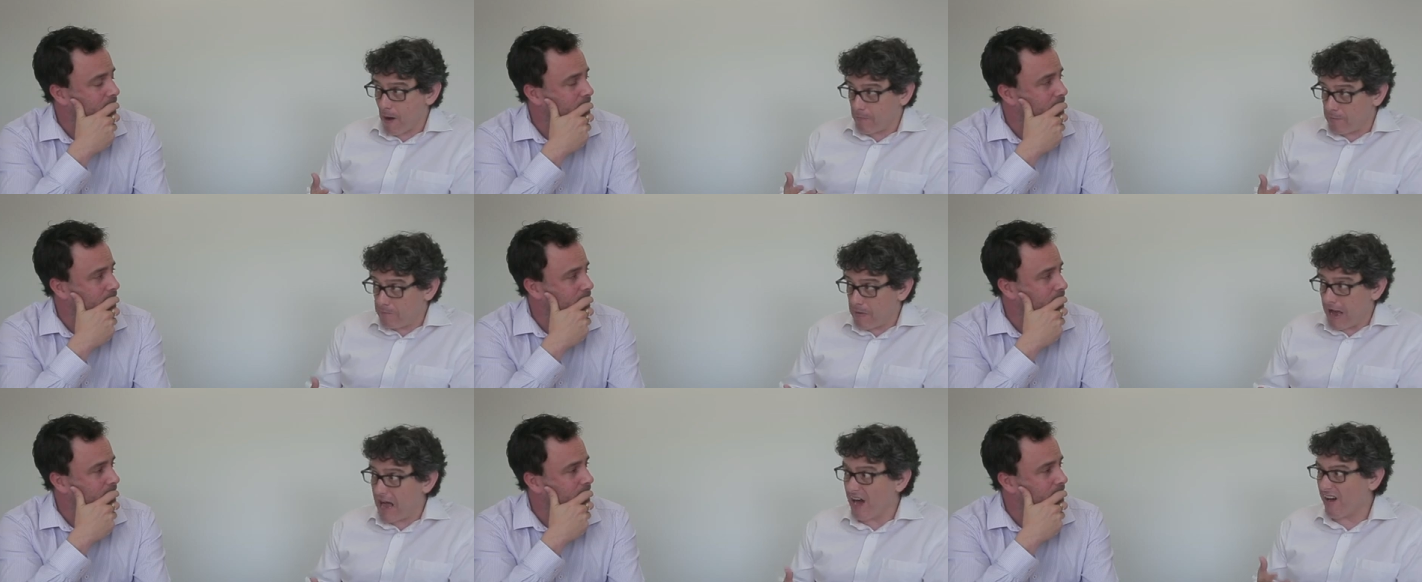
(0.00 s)

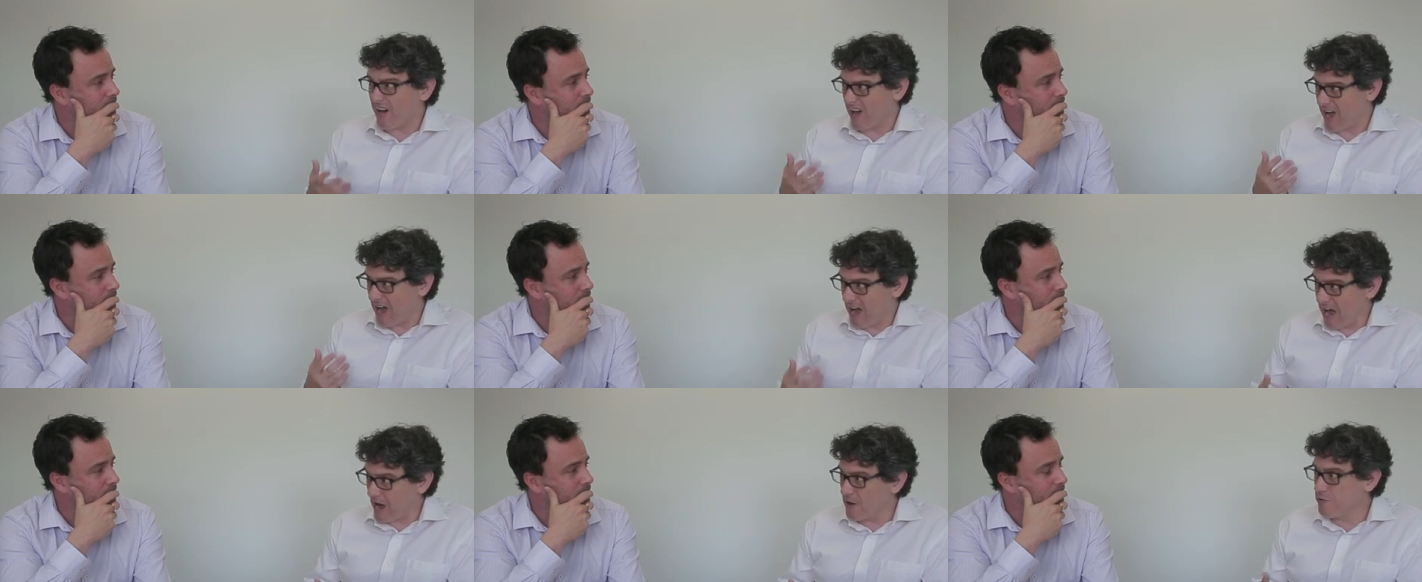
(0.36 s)

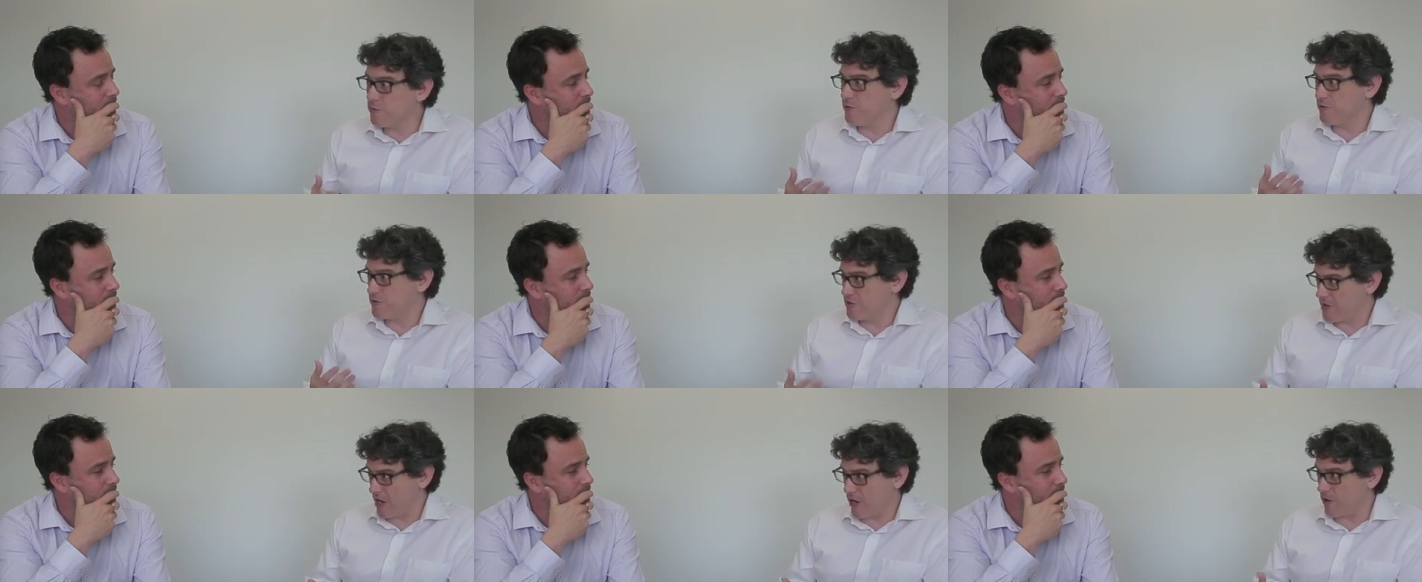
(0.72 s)
Speaker 1: about
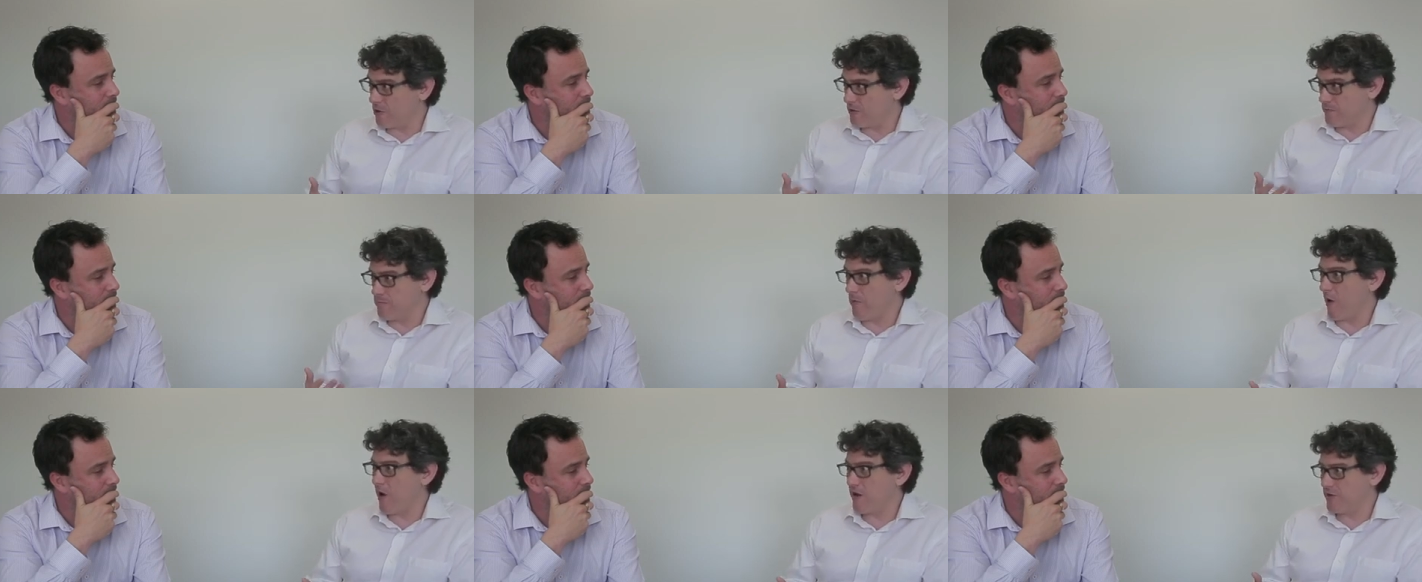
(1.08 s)
hundred
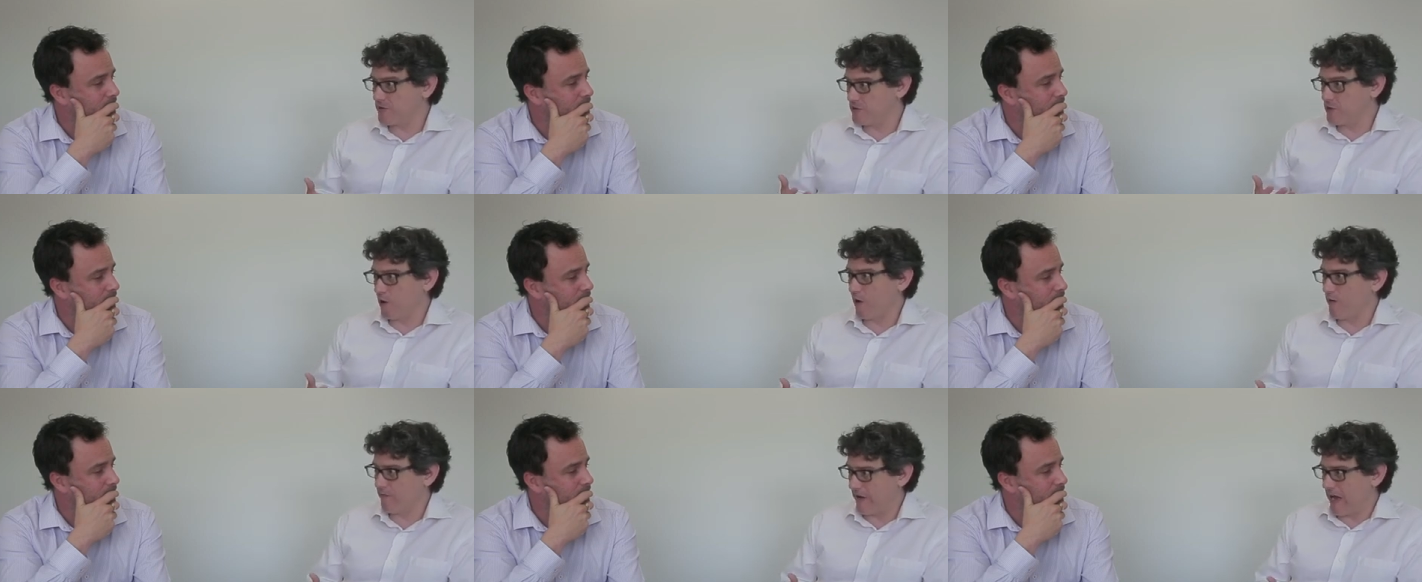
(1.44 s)

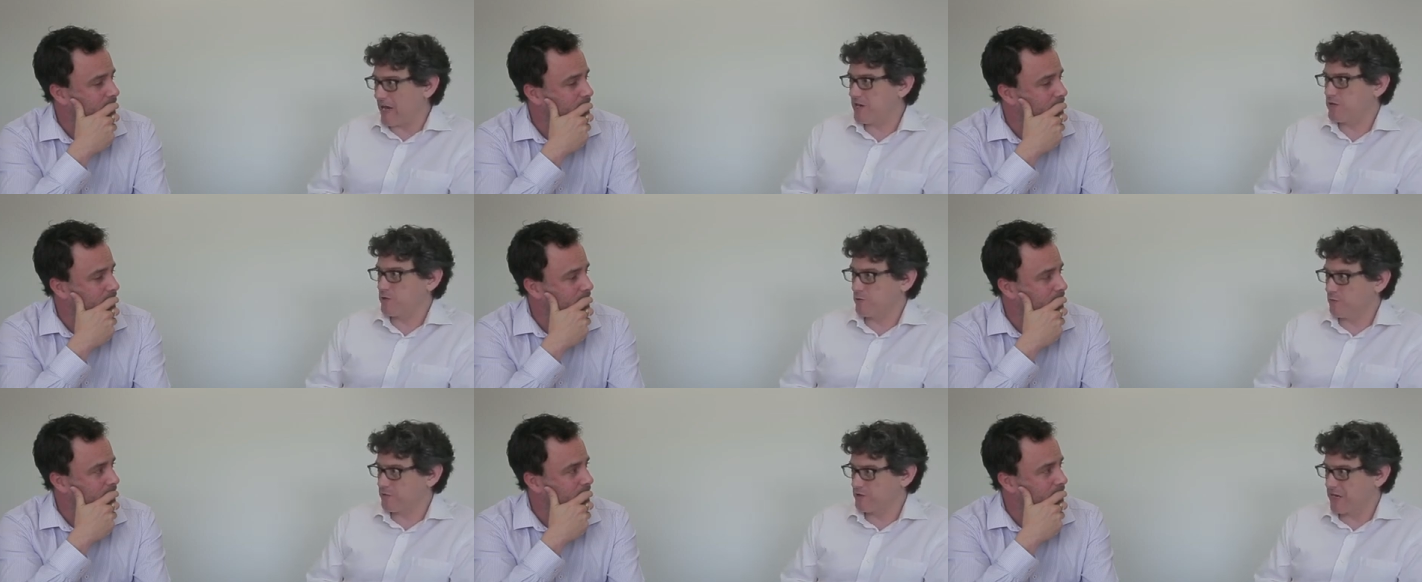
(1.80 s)
terabytes of
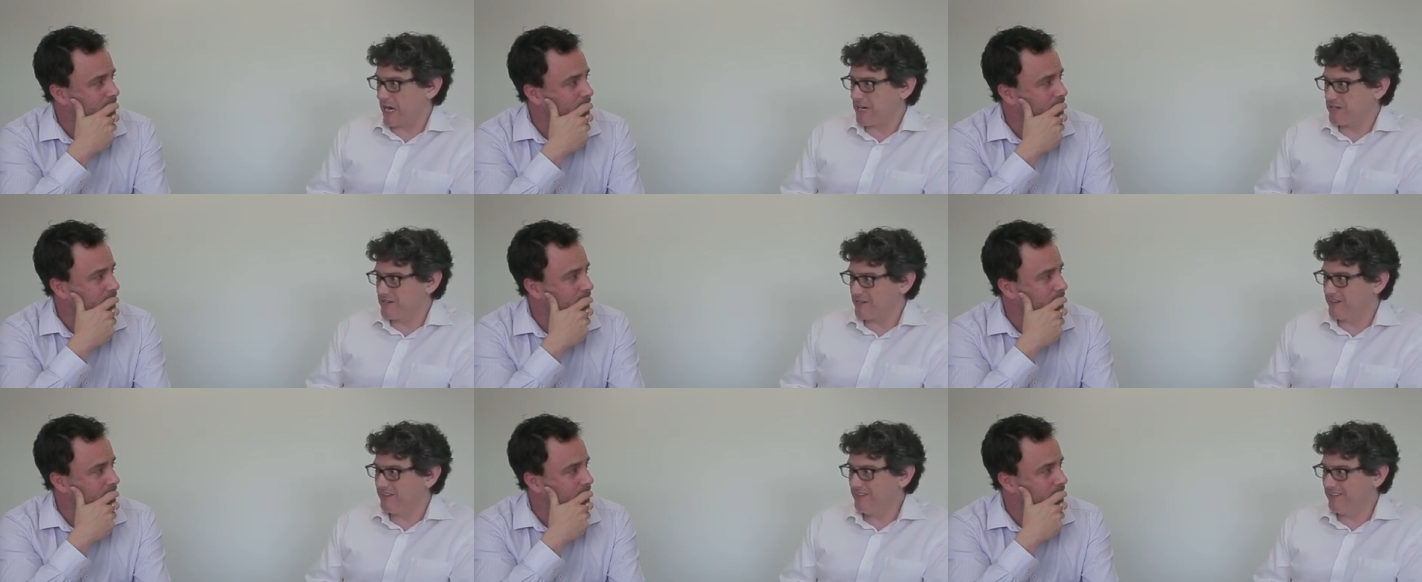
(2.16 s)
actual
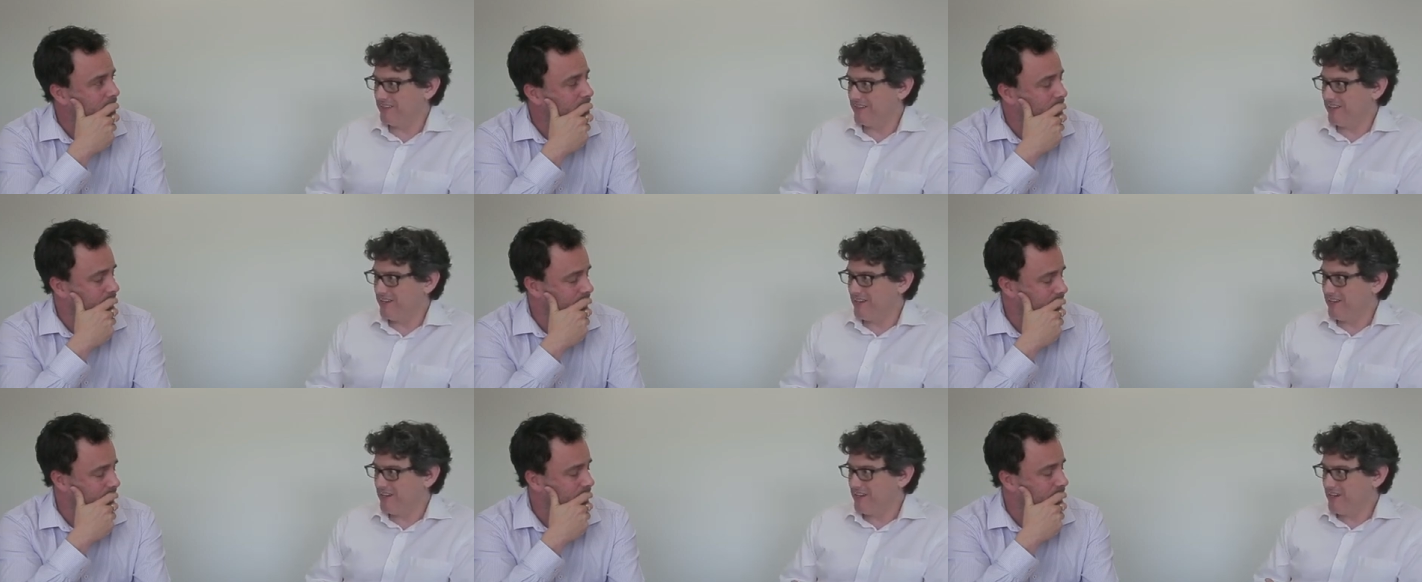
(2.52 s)

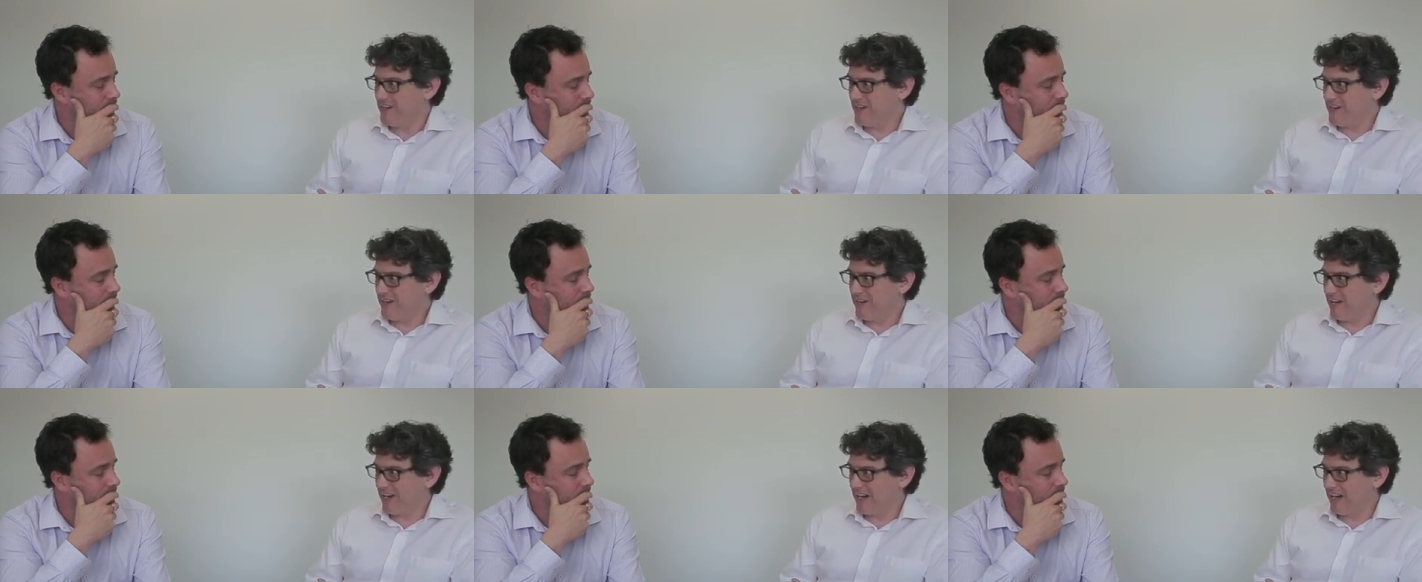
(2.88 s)
data.
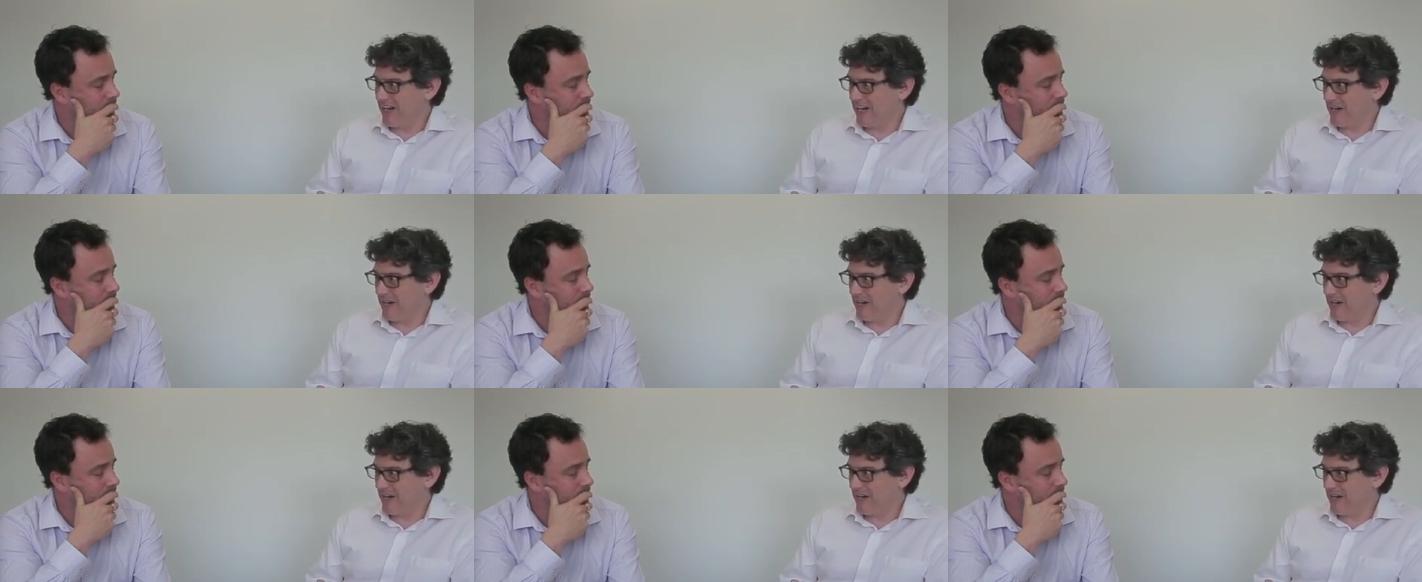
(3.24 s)
Mm-hmm.